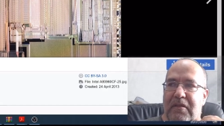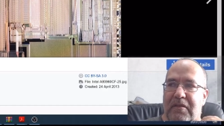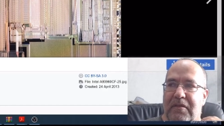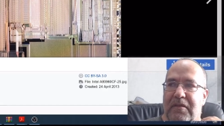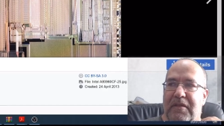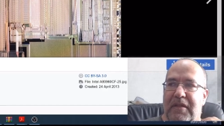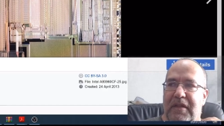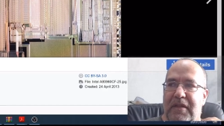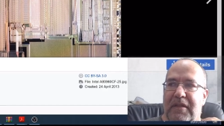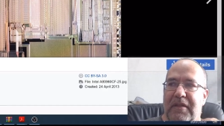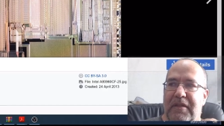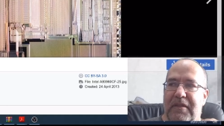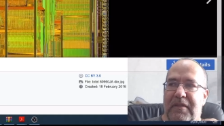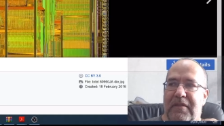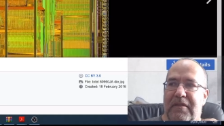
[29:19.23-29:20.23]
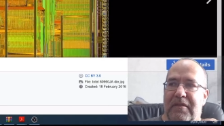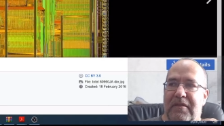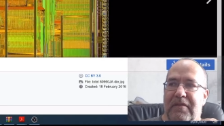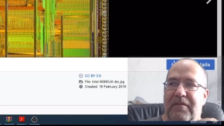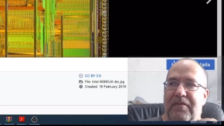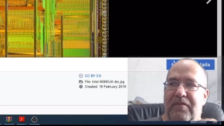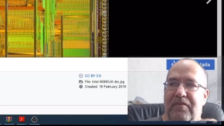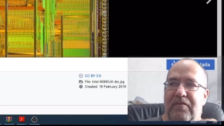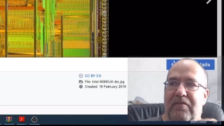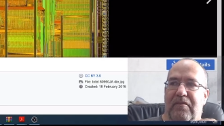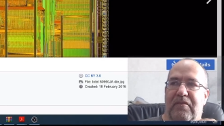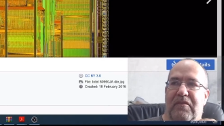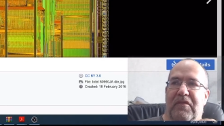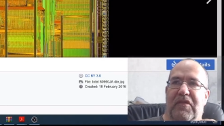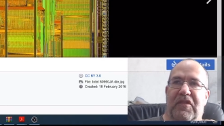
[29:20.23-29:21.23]
Okay,
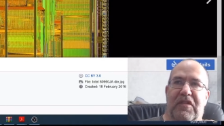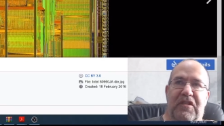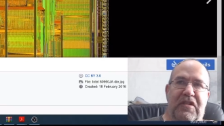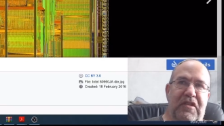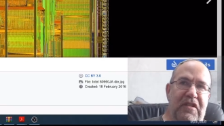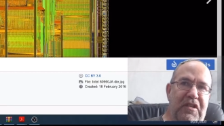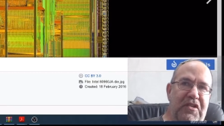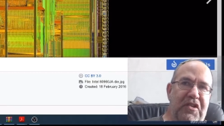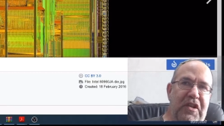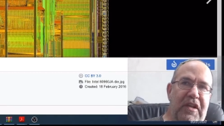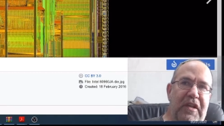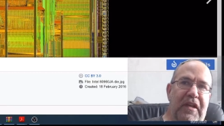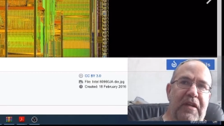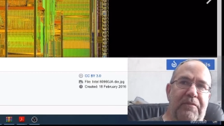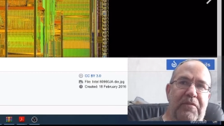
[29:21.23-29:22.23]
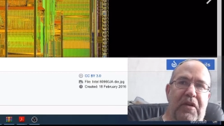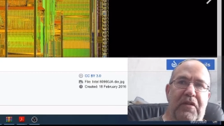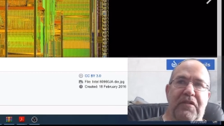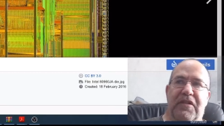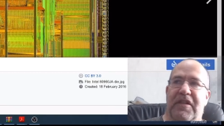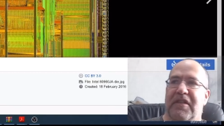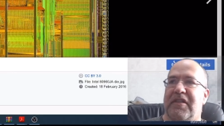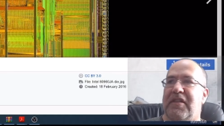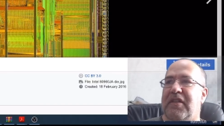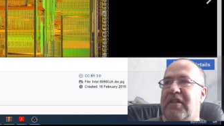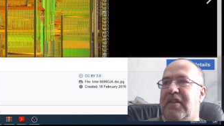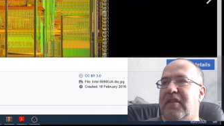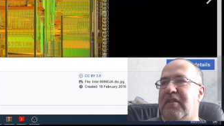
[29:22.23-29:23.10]
this is a JA processor.